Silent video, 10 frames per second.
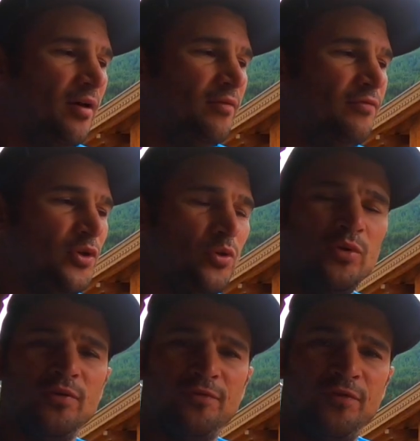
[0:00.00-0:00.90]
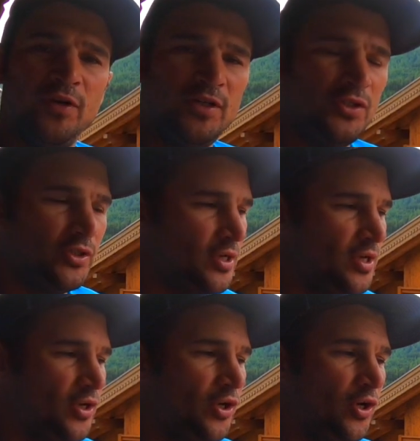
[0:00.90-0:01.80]
view your footage,
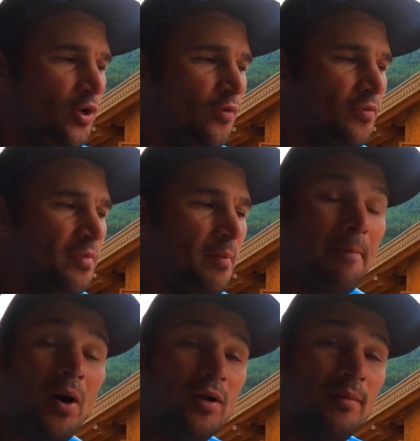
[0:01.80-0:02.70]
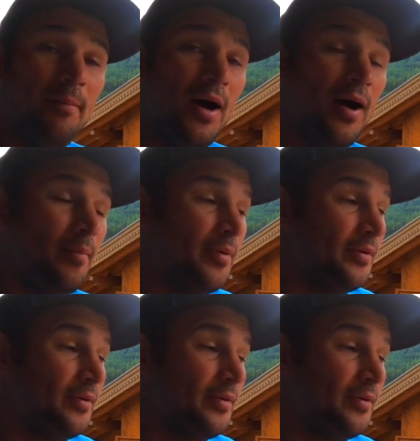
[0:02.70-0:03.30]
you're going to go from the bottom up,